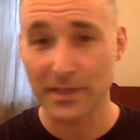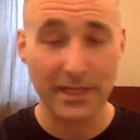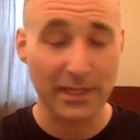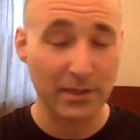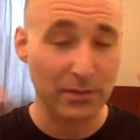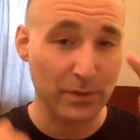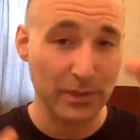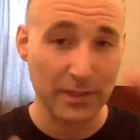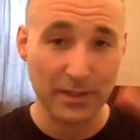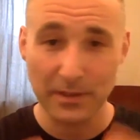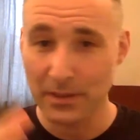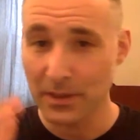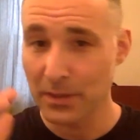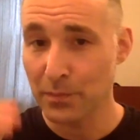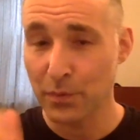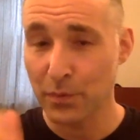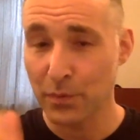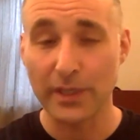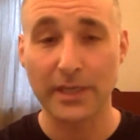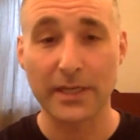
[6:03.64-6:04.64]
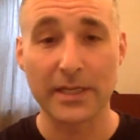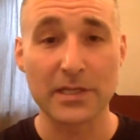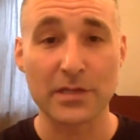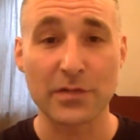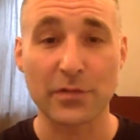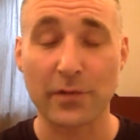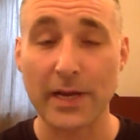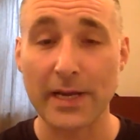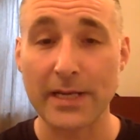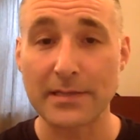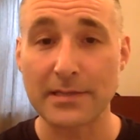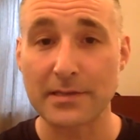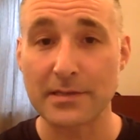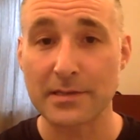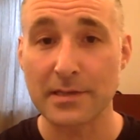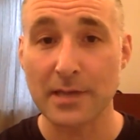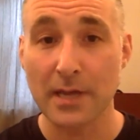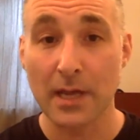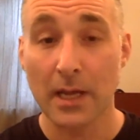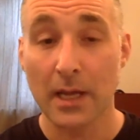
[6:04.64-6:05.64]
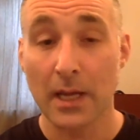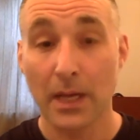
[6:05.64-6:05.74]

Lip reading: he would put in his phrases.